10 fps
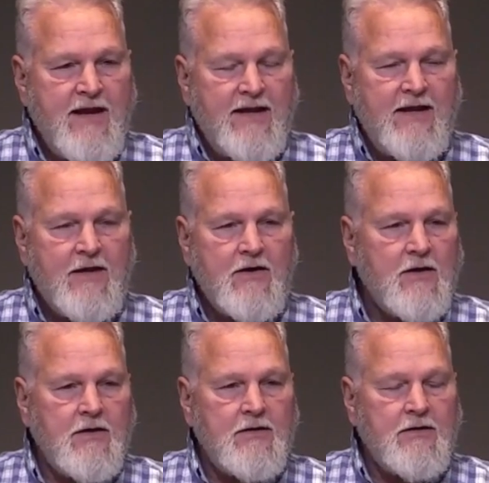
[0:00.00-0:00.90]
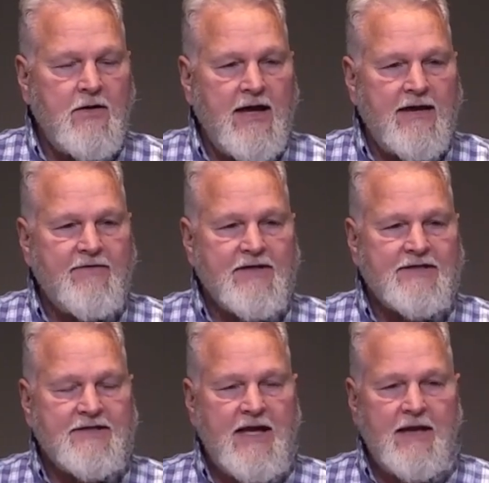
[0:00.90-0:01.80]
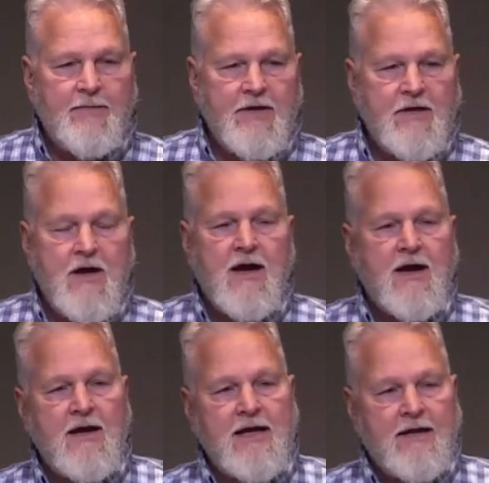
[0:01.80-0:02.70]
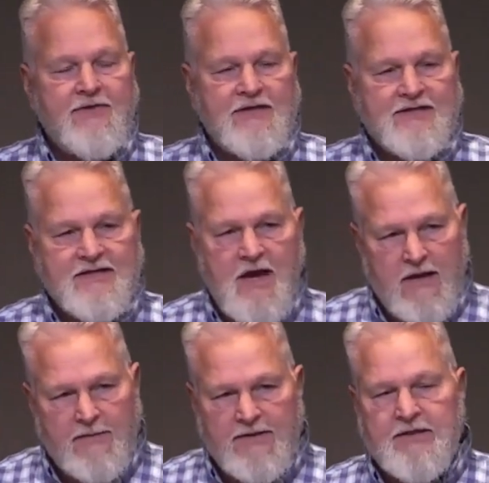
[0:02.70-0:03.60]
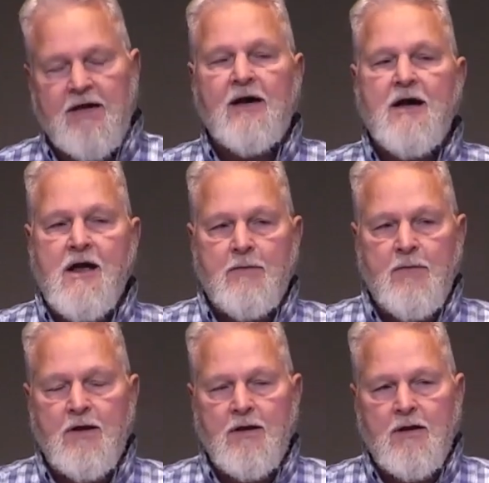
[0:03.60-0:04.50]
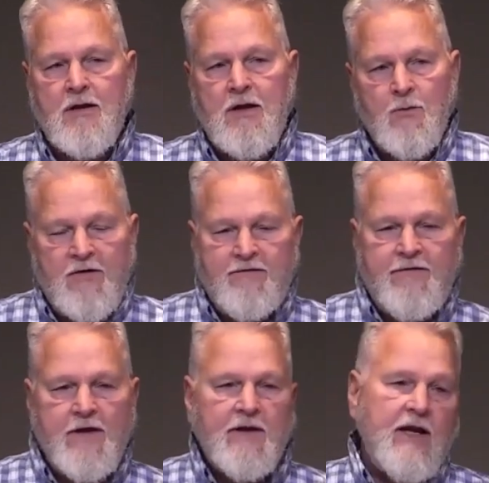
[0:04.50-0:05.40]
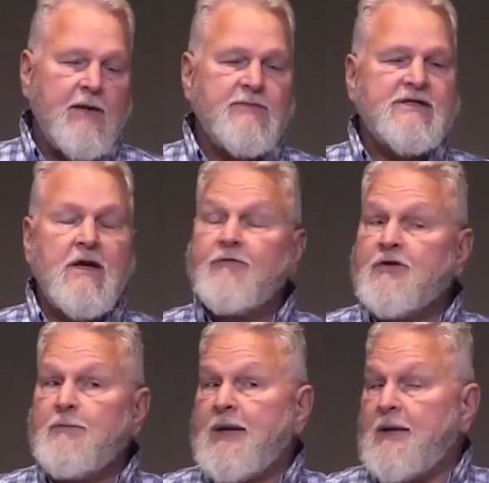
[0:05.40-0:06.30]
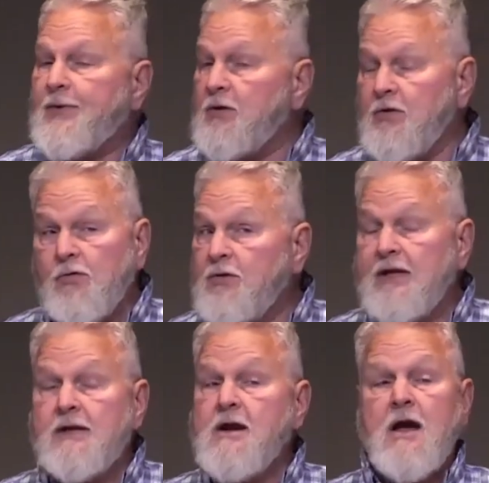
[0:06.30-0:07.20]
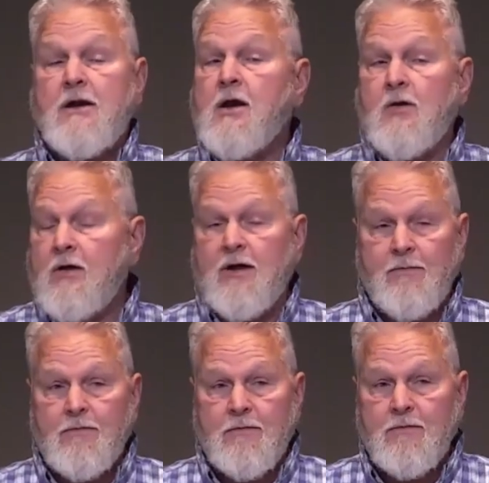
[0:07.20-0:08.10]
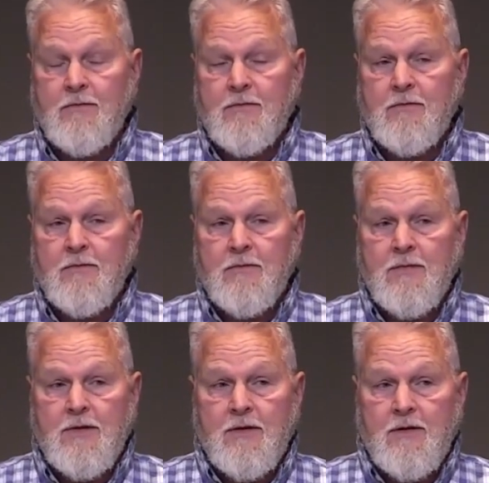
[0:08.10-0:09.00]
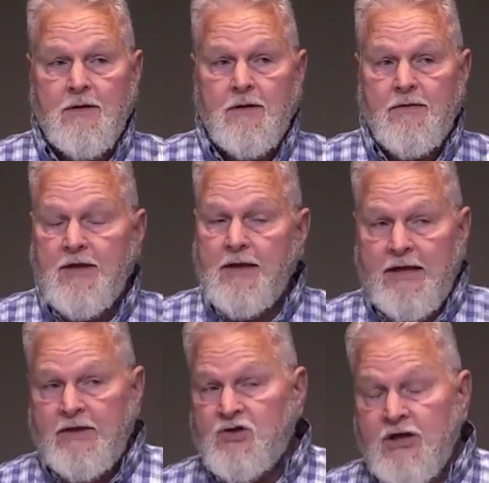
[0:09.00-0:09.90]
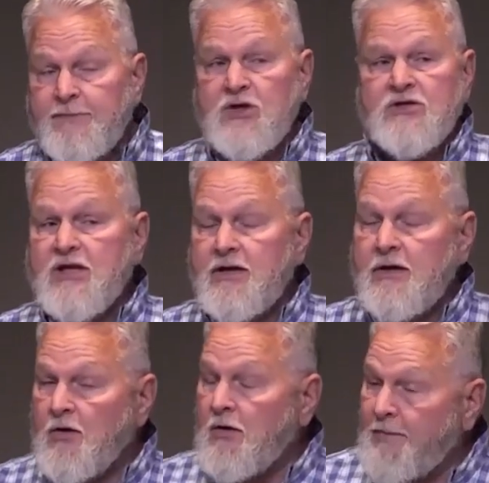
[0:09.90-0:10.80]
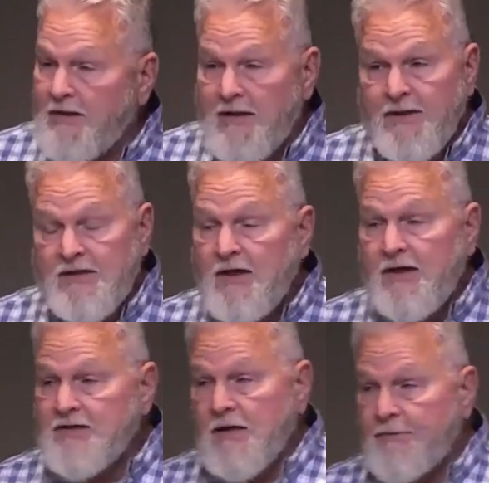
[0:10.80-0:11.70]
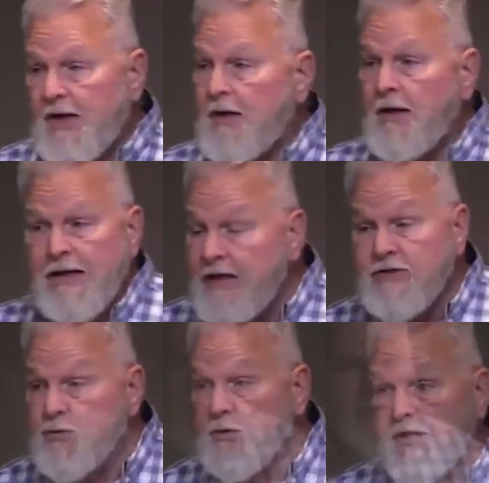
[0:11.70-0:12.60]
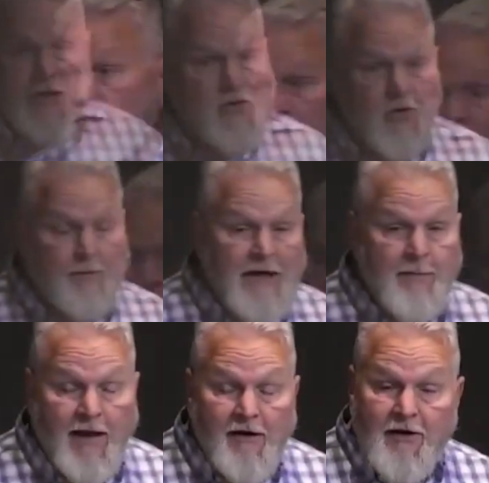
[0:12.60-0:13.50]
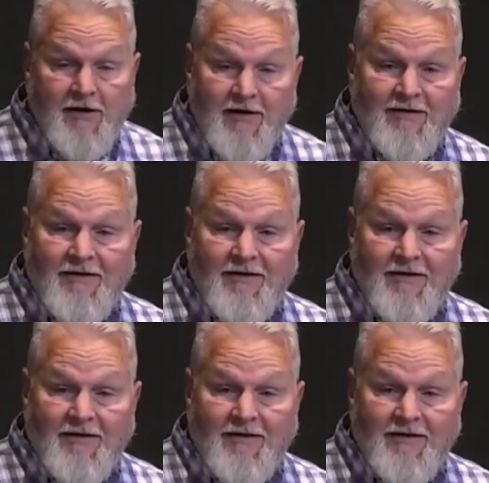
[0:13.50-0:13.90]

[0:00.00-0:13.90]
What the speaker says: And here you have the same God at the same time revealing himself to people who did not know him. The Egyptians didn't know him, but let me tell you something. Israel didn't know him any better.